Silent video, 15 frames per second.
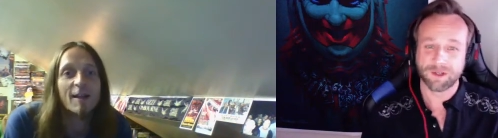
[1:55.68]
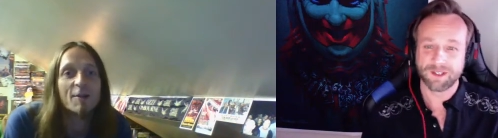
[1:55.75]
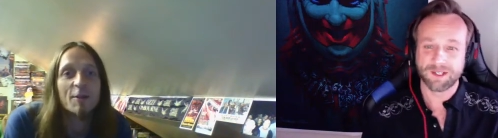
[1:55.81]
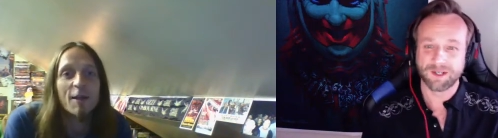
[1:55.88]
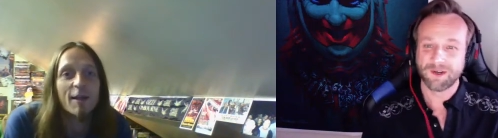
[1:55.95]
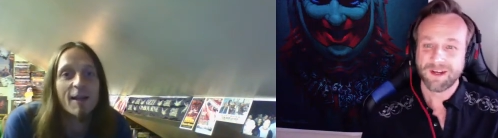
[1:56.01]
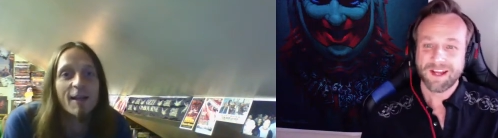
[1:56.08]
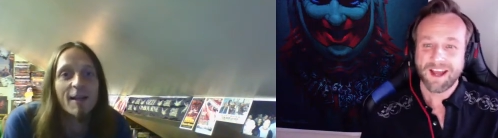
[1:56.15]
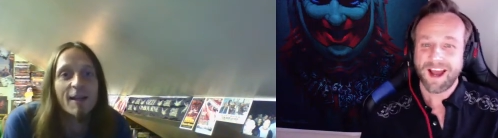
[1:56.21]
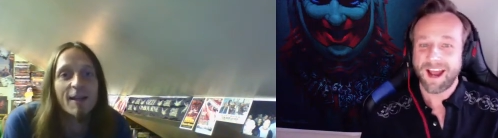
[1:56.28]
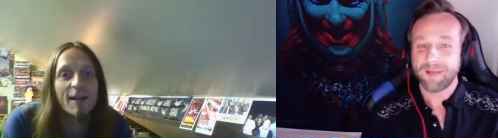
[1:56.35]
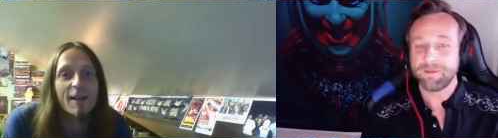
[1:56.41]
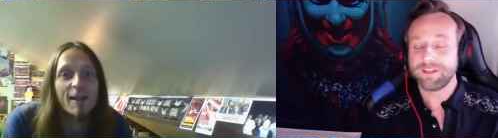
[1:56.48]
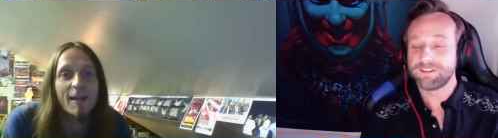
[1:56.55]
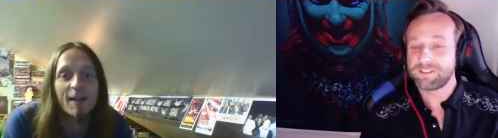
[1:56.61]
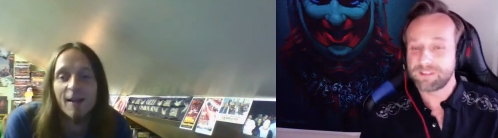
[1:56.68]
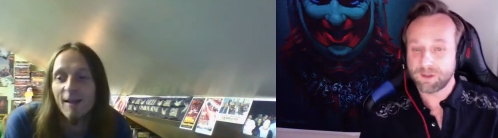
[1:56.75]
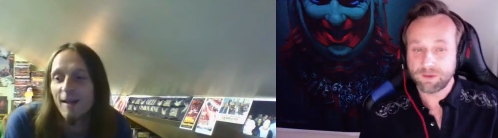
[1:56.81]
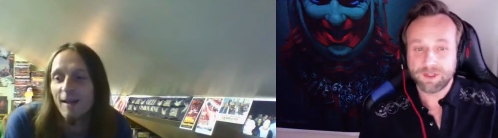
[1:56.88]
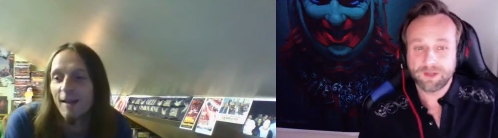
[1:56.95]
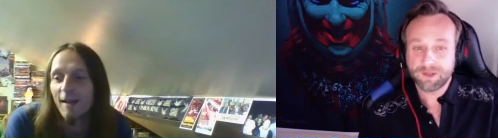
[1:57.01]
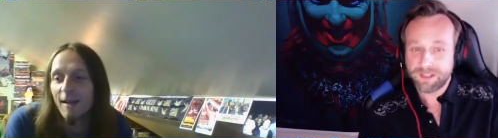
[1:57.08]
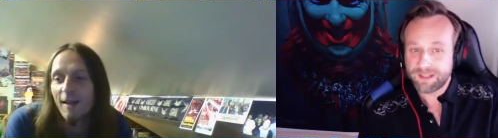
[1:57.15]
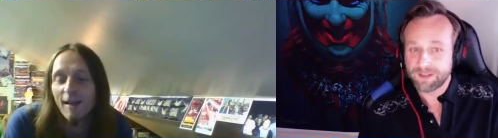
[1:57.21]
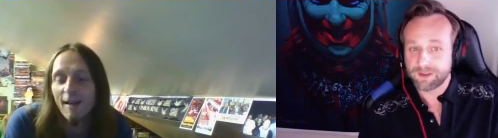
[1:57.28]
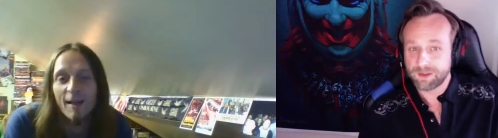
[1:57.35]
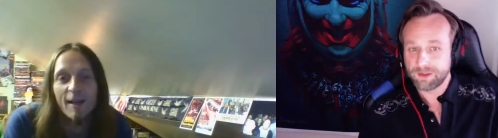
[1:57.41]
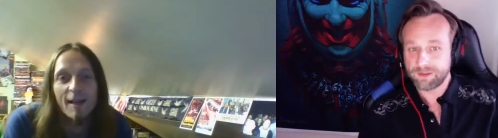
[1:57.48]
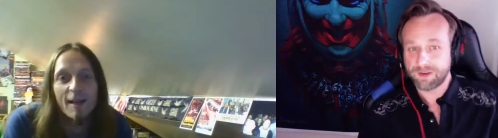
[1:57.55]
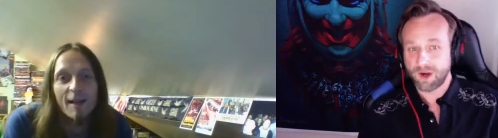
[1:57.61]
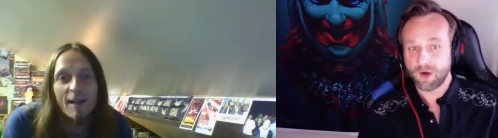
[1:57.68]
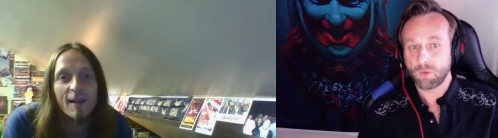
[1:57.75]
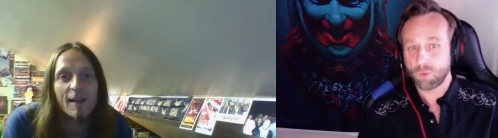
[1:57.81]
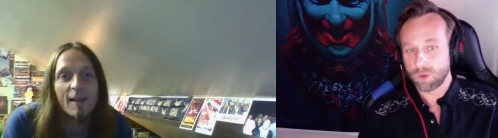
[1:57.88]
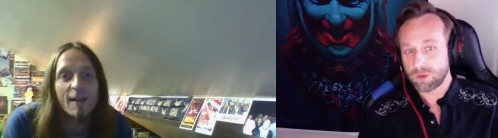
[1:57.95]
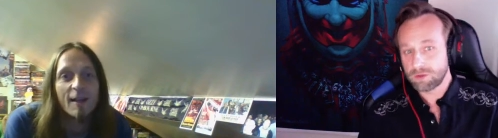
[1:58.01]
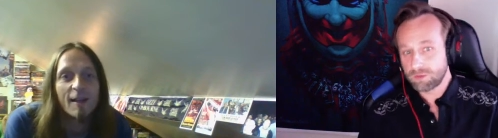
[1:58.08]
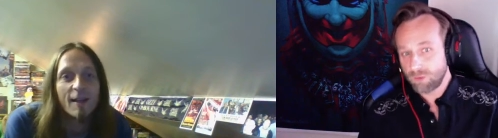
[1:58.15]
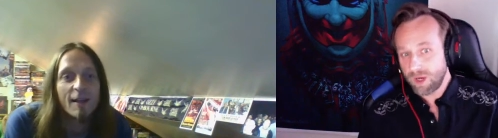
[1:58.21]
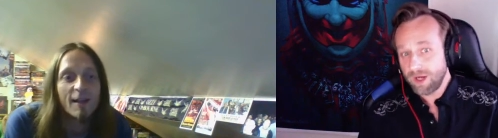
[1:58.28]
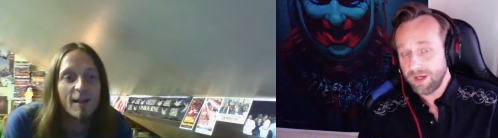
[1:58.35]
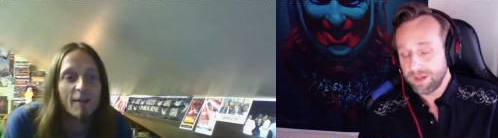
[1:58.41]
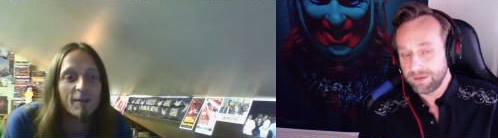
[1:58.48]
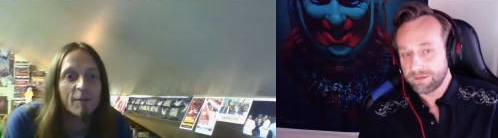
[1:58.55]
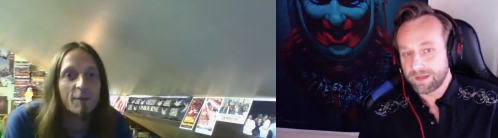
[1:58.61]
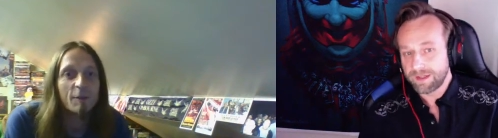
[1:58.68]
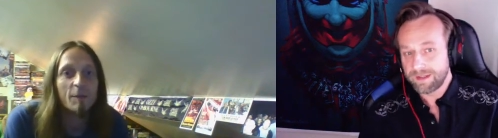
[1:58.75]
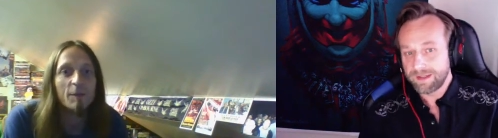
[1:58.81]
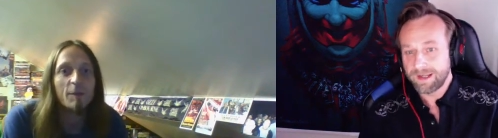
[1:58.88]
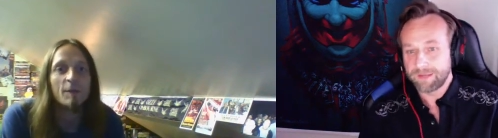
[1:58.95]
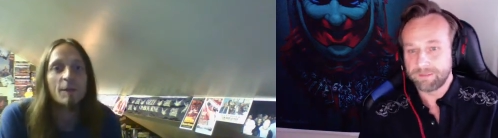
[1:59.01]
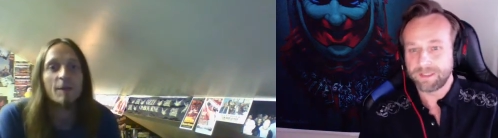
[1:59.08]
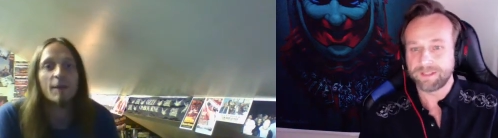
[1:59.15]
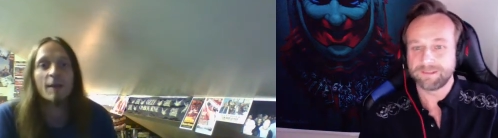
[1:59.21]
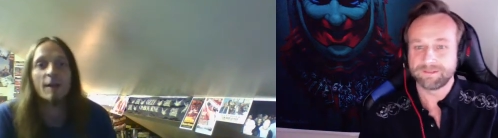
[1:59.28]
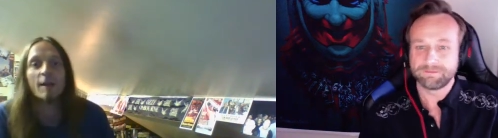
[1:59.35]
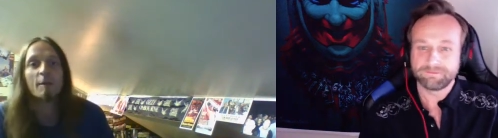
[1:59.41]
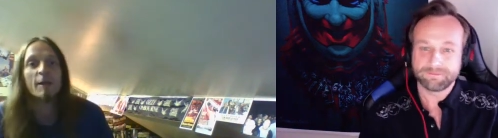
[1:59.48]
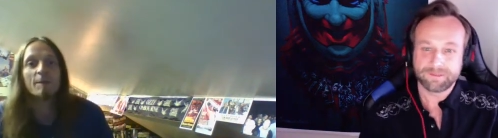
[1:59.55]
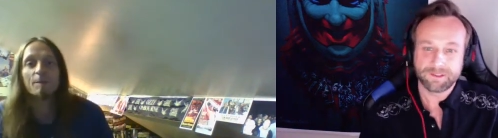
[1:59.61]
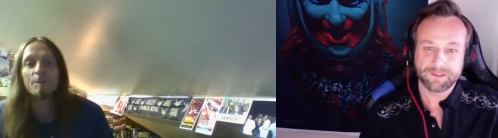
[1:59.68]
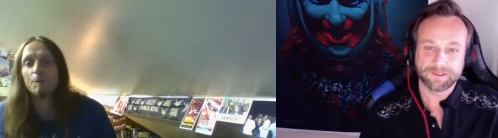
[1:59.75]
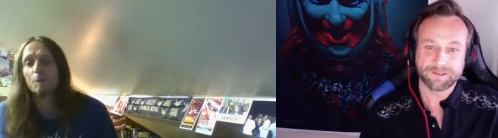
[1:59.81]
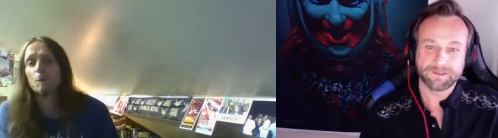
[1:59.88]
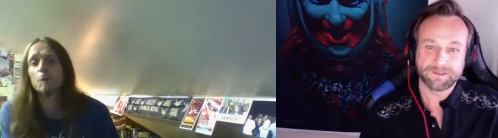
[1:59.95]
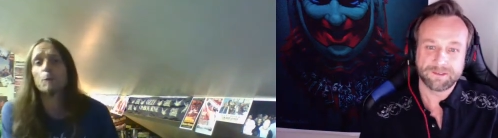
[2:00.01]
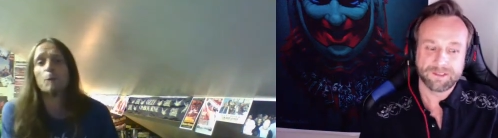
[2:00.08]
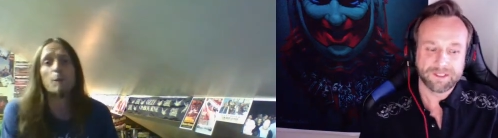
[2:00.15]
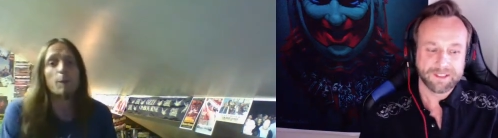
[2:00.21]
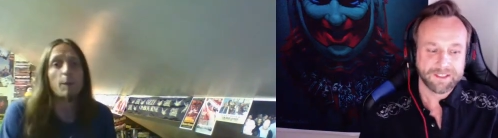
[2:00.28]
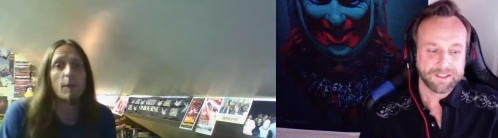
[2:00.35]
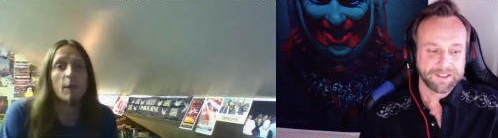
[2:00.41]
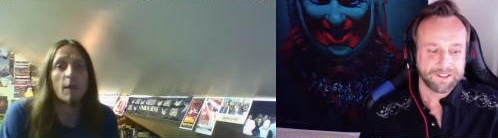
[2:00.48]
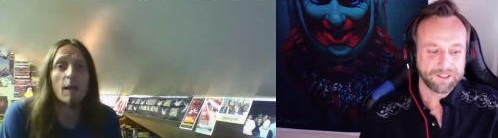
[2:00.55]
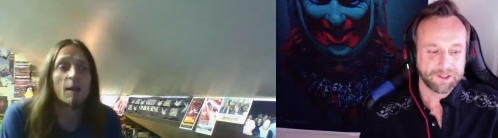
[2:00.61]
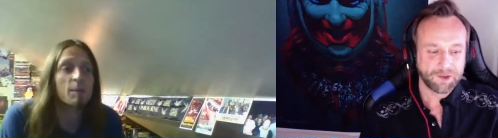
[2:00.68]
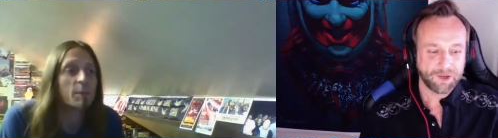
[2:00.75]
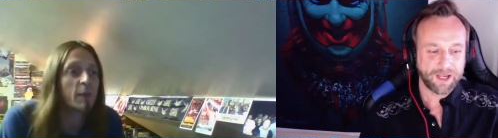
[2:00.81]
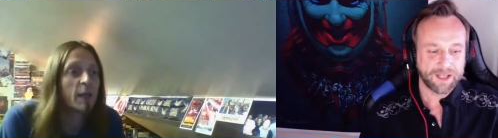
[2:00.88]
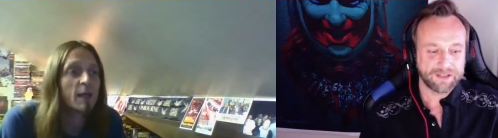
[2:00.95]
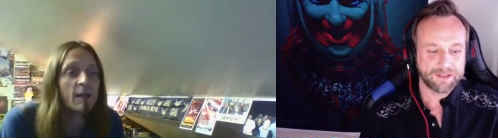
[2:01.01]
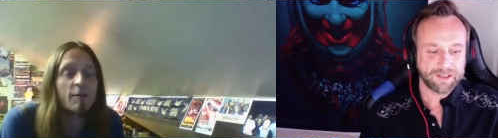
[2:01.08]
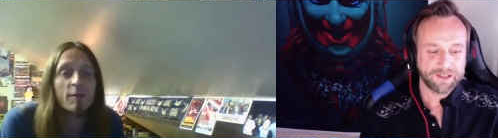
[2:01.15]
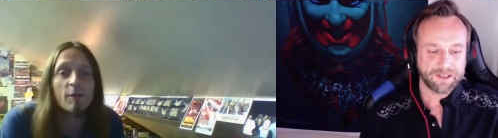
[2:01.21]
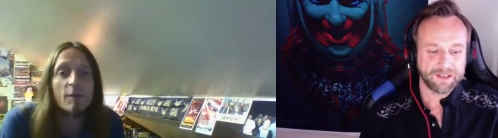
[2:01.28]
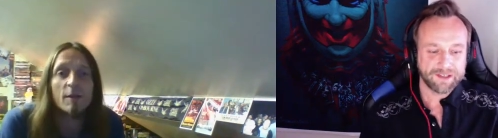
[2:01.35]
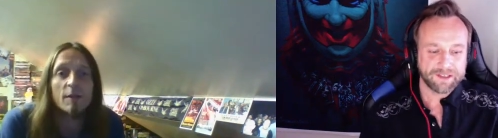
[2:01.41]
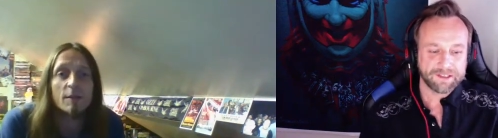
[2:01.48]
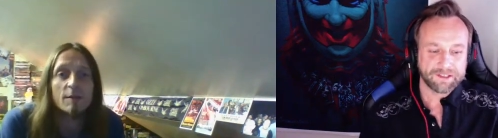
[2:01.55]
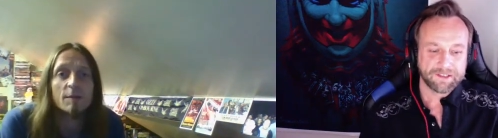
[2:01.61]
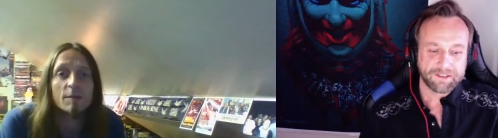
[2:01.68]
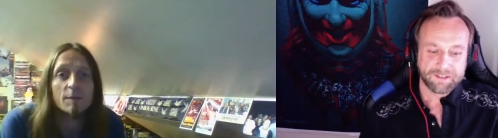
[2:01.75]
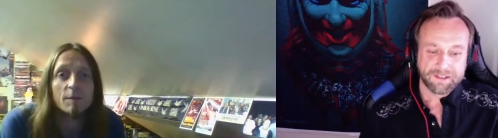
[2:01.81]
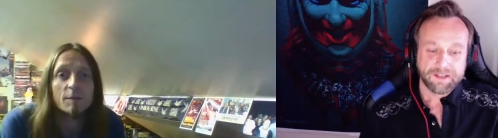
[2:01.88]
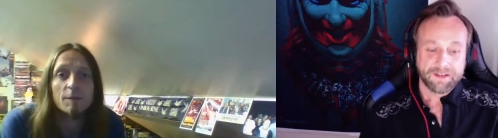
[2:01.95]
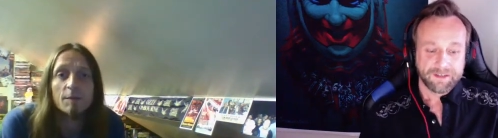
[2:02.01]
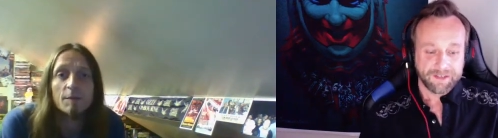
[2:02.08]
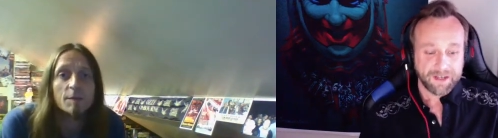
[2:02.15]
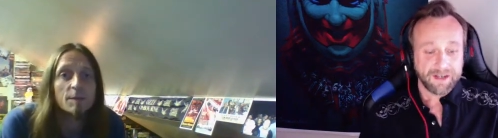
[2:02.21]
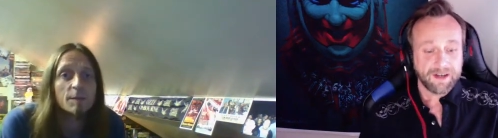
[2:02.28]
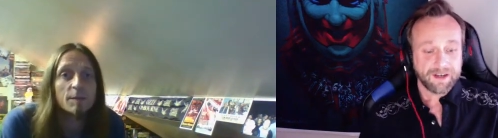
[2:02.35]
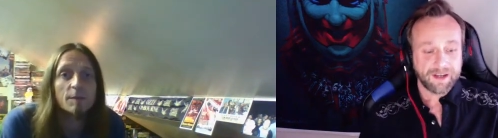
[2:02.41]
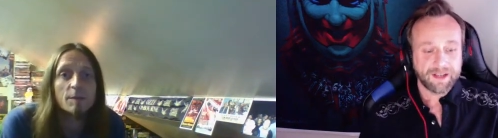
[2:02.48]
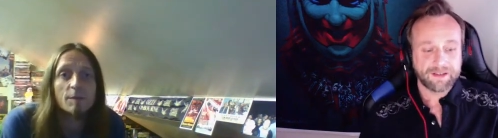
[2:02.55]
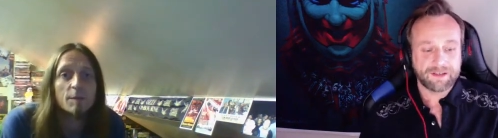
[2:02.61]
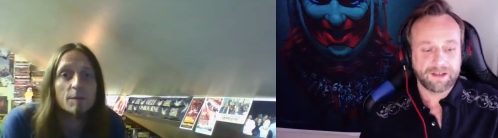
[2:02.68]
Speaker 1: you know, I mean, serial killers are worldwide, right? I mean, yeah, you know, you know, yeah, and yeah, and